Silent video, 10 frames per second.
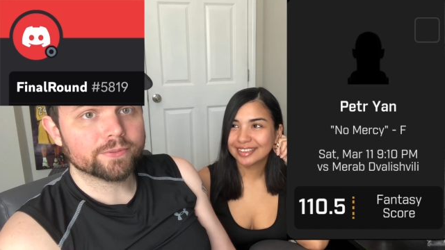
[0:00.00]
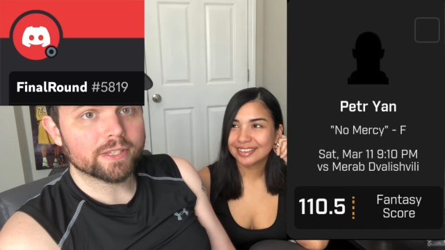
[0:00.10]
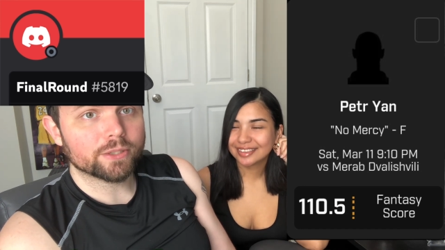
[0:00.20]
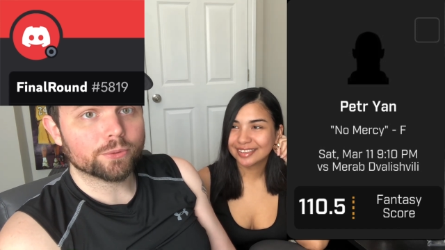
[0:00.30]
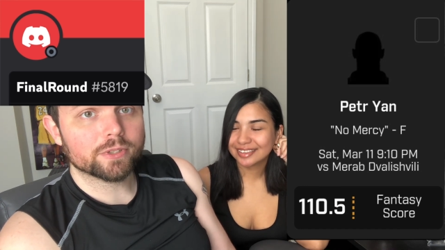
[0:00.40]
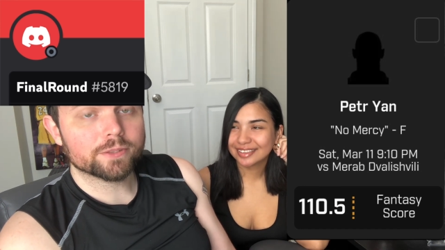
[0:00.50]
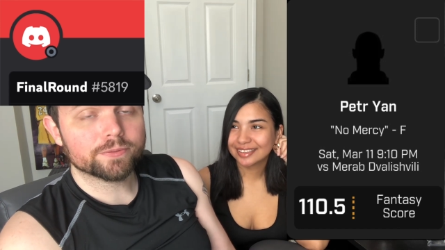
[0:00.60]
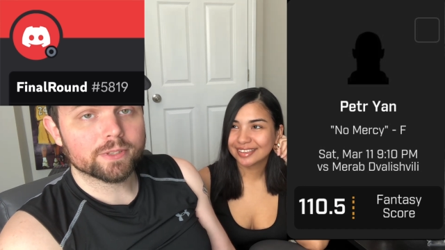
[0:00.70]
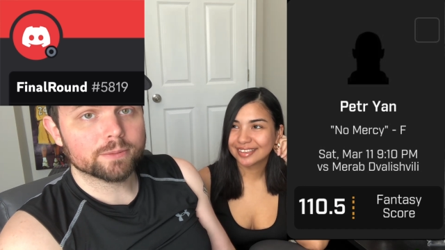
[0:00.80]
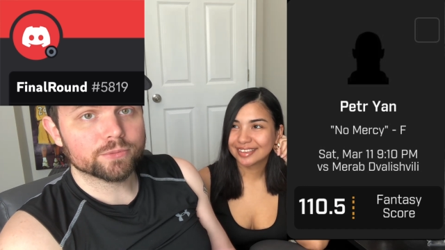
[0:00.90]
Speaker 1: In order for
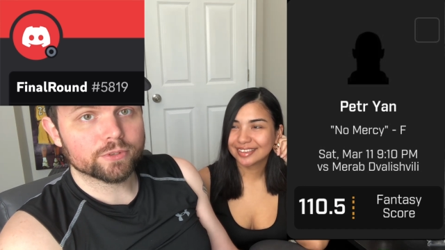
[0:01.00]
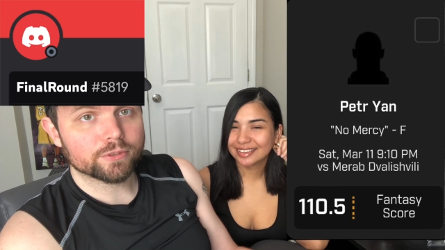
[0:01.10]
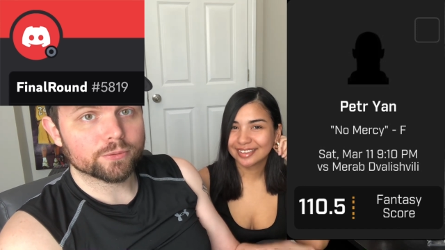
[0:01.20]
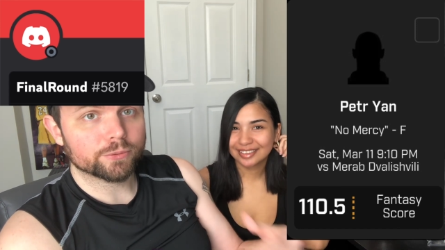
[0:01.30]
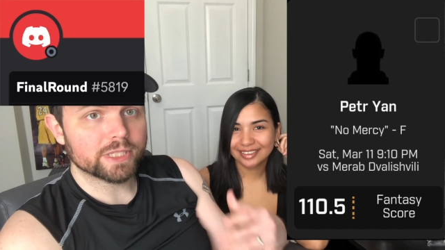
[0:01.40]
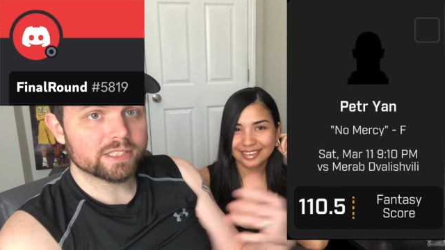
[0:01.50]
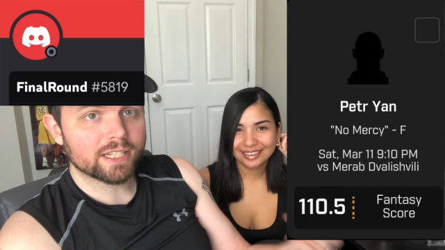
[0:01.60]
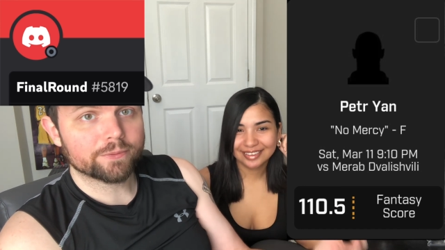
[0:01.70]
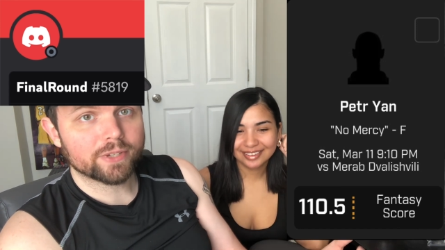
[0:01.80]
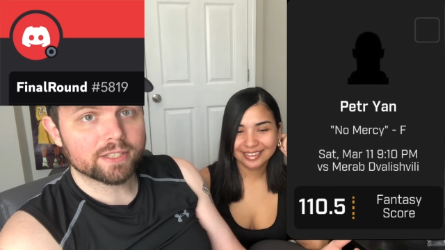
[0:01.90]
him to reach
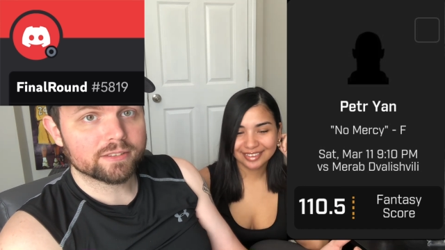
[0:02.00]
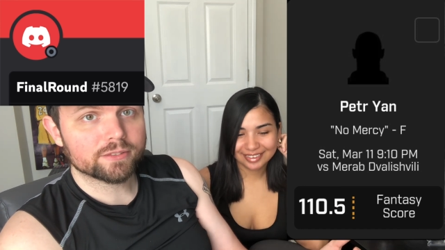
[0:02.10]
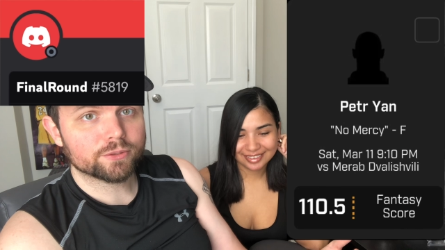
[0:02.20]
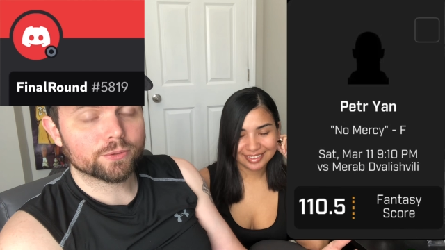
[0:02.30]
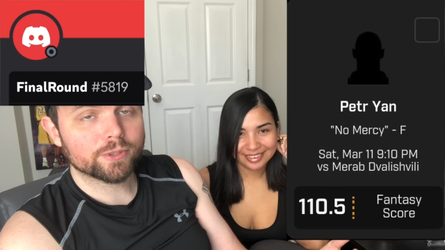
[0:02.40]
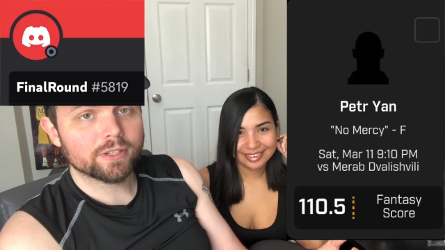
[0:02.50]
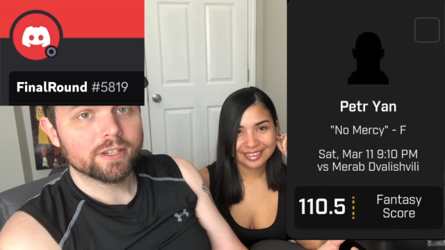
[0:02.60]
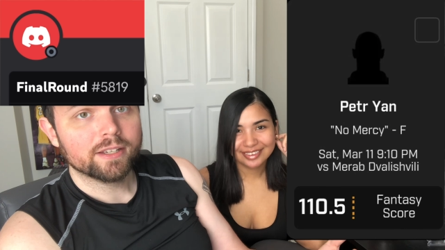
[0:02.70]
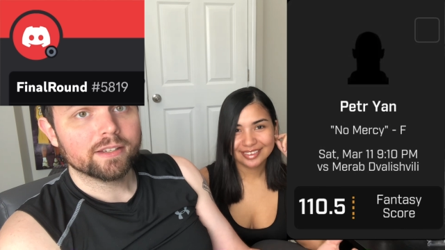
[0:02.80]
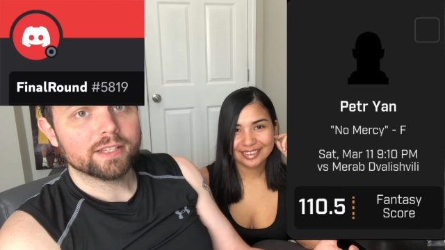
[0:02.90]
that fantasy score,
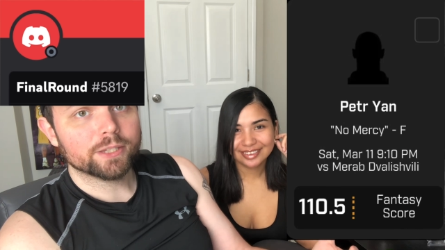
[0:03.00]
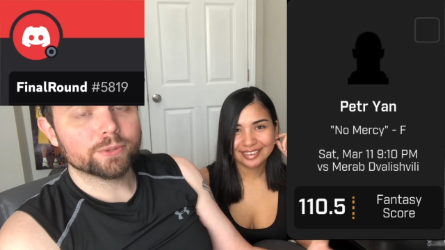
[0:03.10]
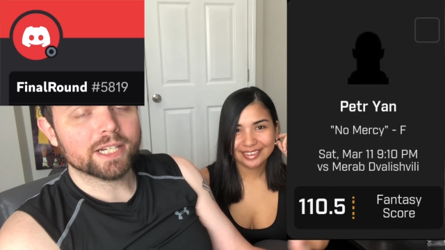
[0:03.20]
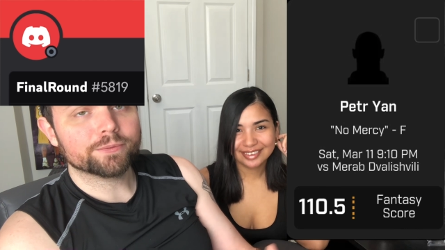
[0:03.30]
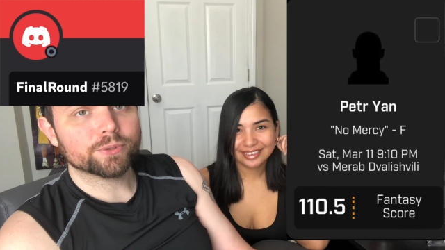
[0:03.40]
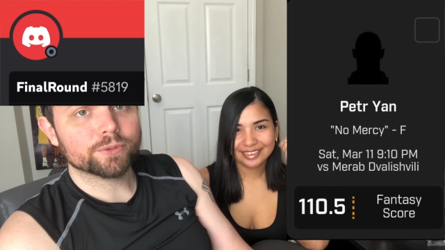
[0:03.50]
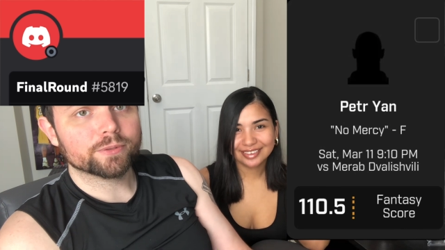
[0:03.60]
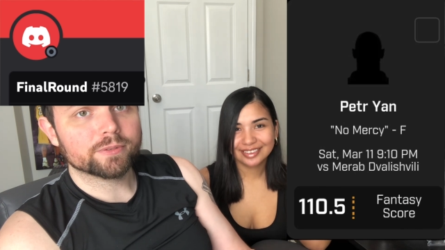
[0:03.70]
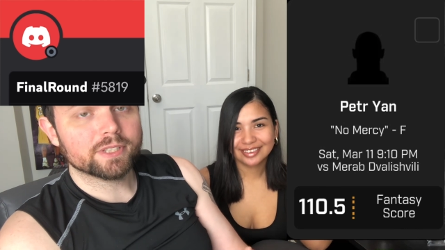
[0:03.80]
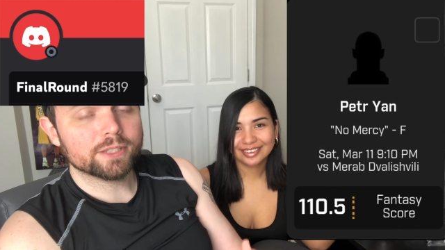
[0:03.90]
he would have to
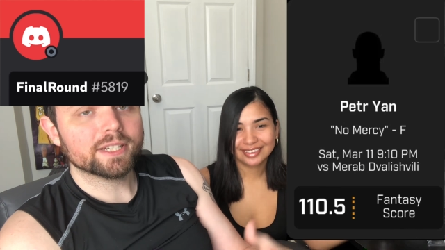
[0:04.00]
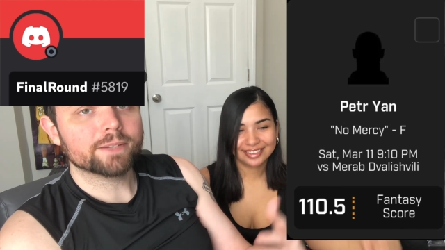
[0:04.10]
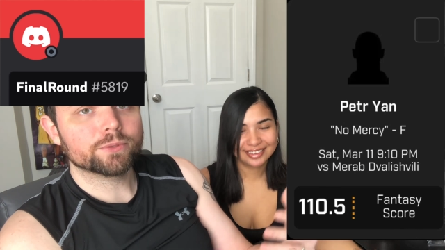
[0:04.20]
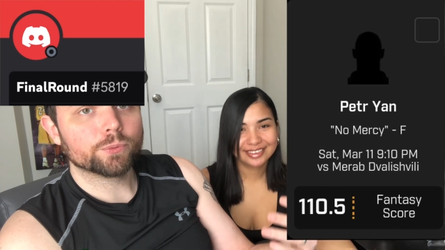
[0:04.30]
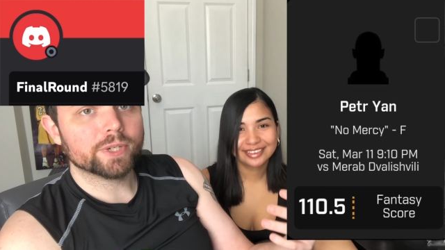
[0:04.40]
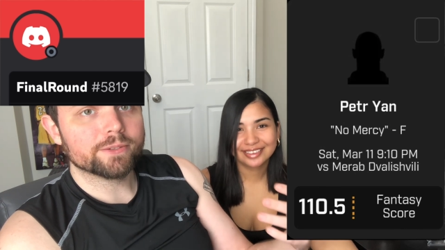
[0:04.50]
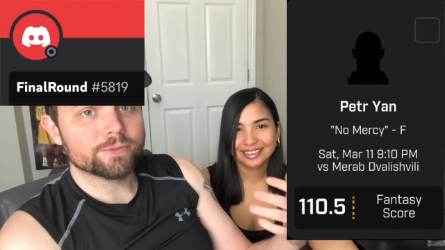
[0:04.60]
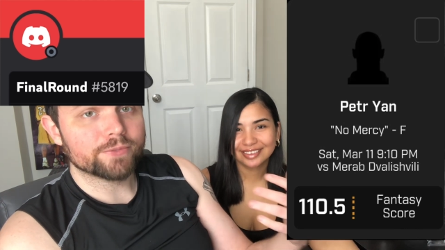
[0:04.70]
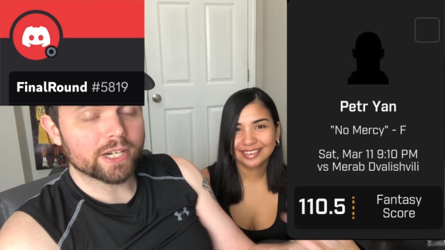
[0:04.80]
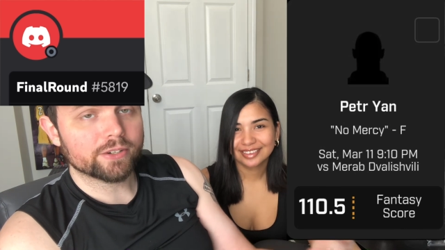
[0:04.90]
he would have to win
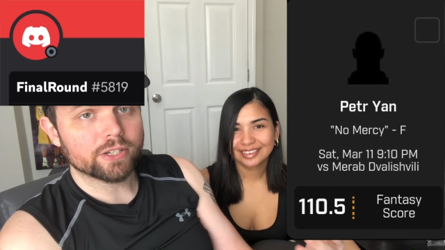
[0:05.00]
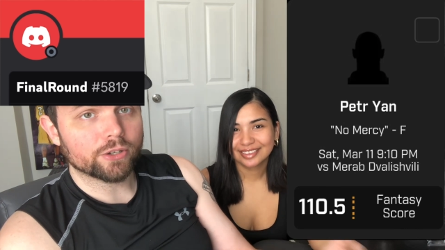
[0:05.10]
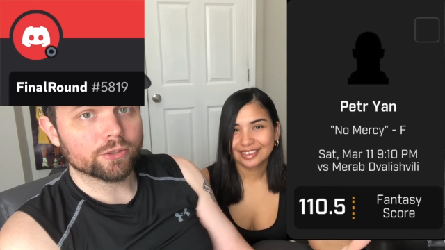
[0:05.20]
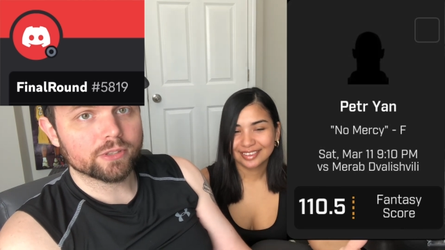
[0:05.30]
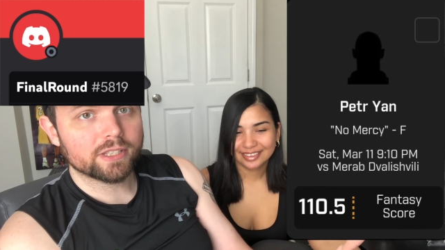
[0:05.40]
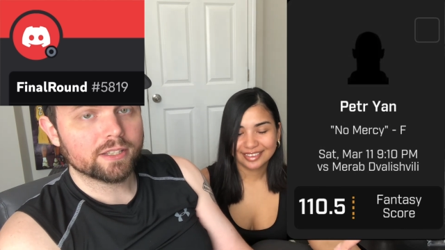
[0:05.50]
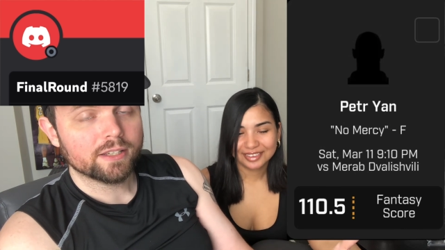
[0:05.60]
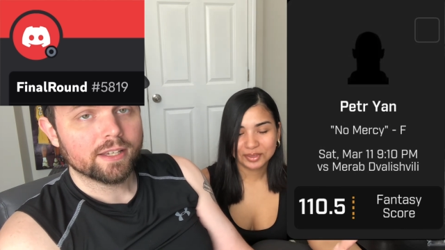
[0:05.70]
very early